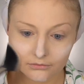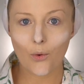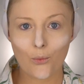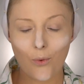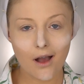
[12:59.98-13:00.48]

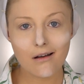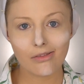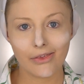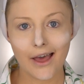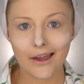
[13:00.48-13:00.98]
While
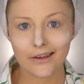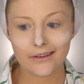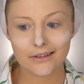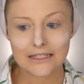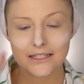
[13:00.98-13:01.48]
that
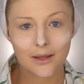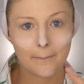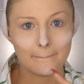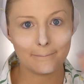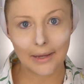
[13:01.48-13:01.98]
is
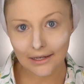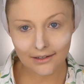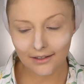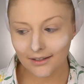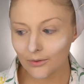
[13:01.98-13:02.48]

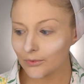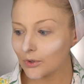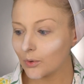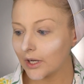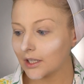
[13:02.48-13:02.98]
baking real
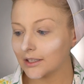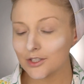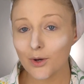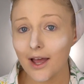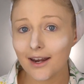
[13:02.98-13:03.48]
quick, let's
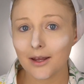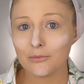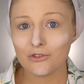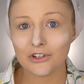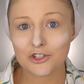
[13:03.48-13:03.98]
go ahead and
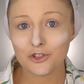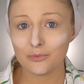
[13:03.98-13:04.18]
move on to